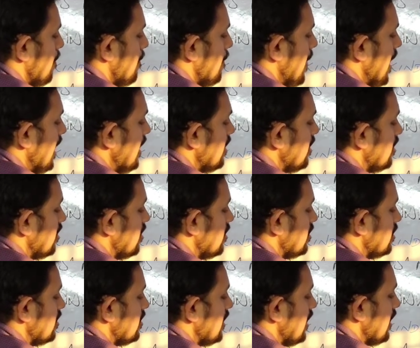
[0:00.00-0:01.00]
manner.
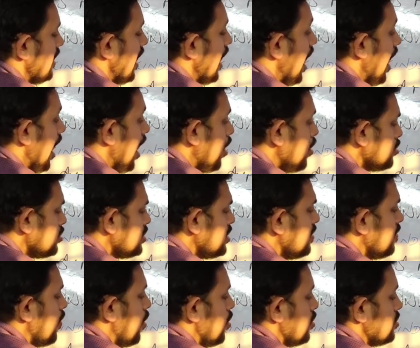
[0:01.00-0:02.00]
That how
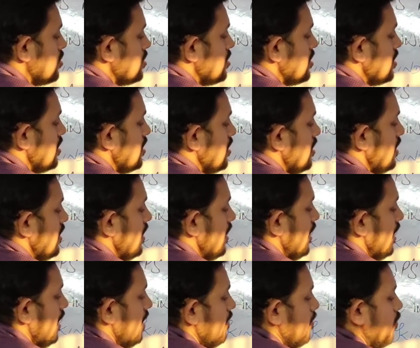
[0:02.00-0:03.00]
she washed,
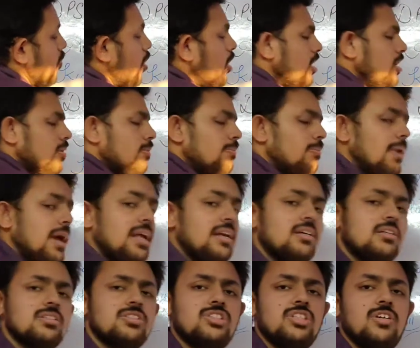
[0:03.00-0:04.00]
in what
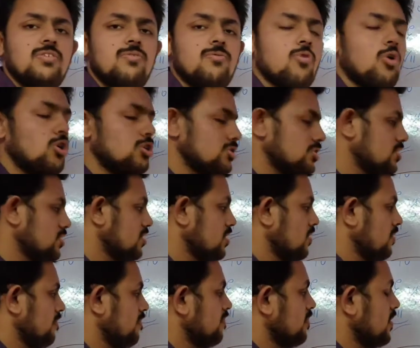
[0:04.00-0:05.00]
manner she washed.
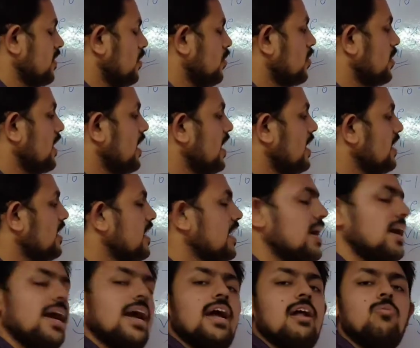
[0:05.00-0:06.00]

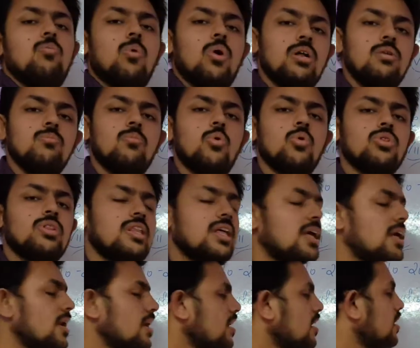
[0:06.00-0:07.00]
Okay, and one more
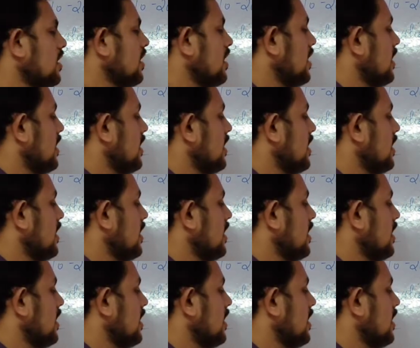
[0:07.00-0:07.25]
thing,